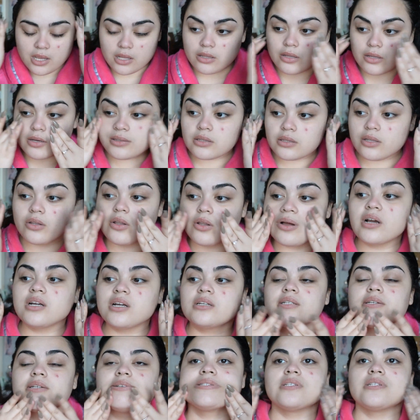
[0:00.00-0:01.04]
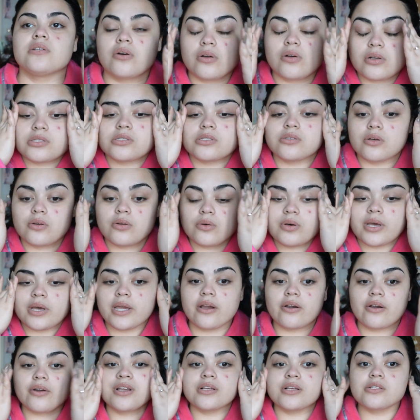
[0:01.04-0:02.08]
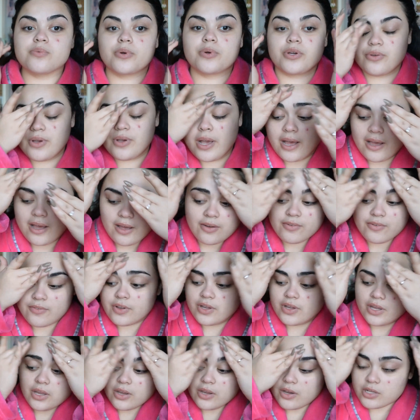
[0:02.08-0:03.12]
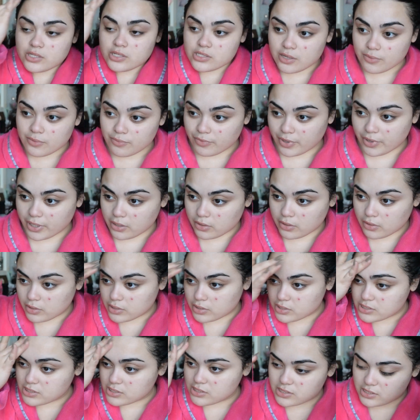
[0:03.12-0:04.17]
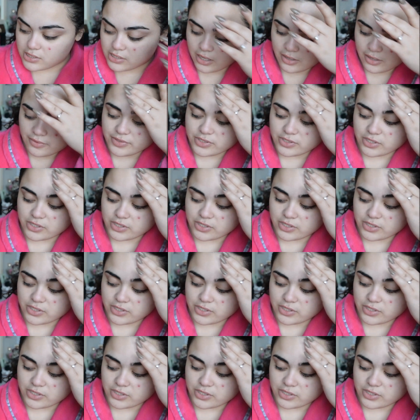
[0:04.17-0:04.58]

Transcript: look the largest, and also areas where you have some wrinkles and stuff.